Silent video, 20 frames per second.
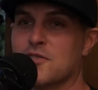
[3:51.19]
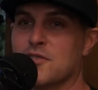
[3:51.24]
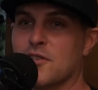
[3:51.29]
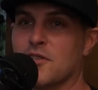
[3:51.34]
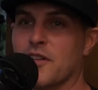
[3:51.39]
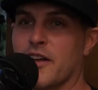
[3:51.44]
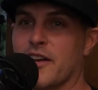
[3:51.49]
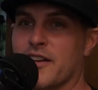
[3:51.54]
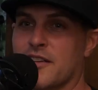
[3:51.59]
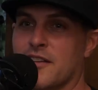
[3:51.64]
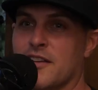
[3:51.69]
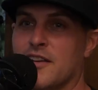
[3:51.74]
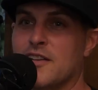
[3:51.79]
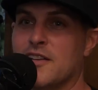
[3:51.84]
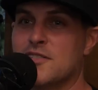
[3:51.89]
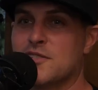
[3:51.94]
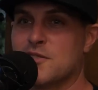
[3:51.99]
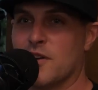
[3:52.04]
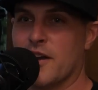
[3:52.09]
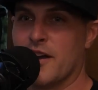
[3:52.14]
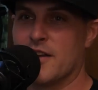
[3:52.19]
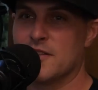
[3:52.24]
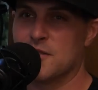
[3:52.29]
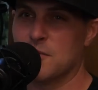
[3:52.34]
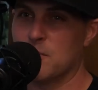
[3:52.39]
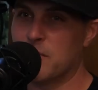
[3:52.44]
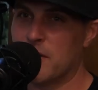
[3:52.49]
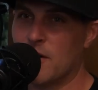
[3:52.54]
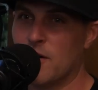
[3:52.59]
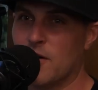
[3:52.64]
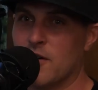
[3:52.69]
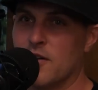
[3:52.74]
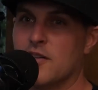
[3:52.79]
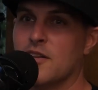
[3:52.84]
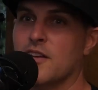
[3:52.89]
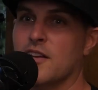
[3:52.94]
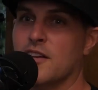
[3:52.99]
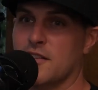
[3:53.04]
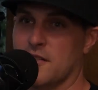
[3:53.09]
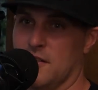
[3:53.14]
like he still has the belt,
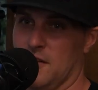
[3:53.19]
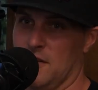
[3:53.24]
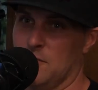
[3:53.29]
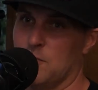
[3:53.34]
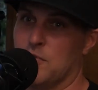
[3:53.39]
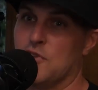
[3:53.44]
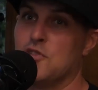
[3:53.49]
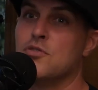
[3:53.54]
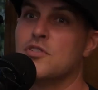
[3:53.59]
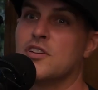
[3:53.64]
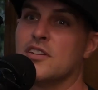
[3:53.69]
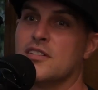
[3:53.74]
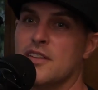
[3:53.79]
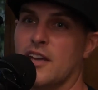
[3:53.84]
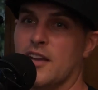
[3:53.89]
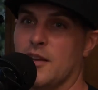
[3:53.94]
but you could take it's a